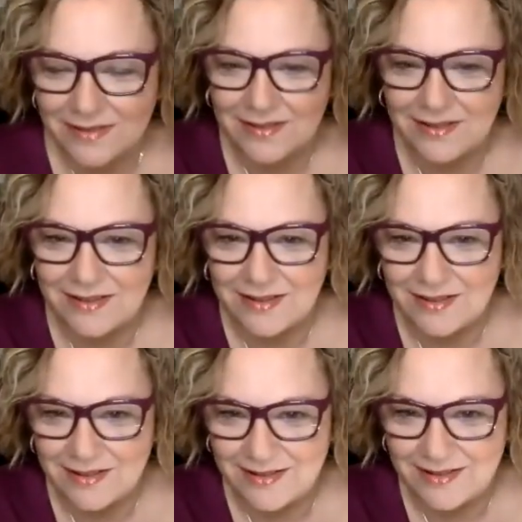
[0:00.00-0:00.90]
Just a
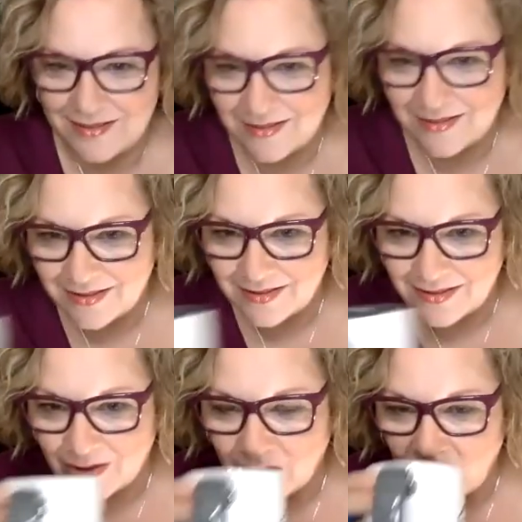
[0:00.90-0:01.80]
small,
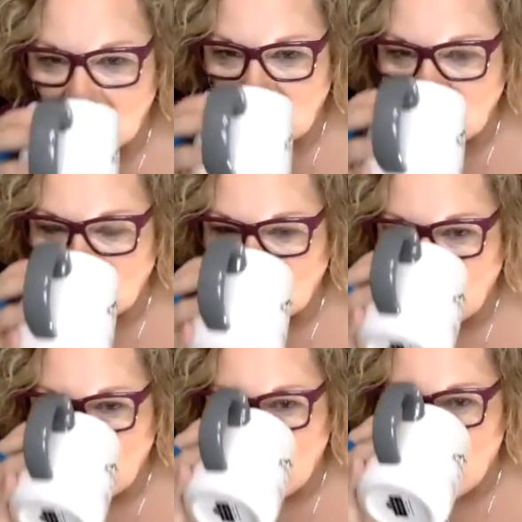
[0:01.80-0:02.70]

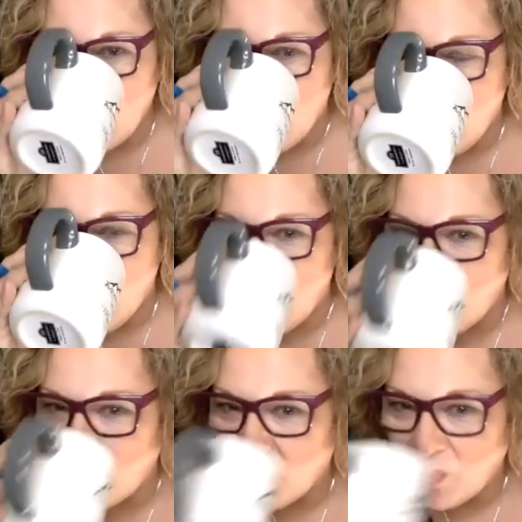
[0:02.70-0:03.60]
baseball
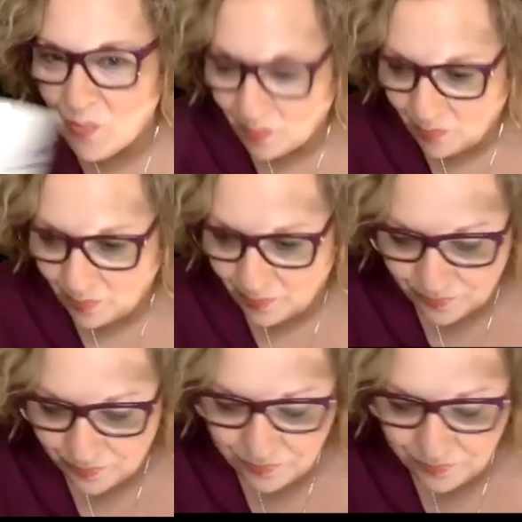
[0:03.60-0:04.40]
size bubble.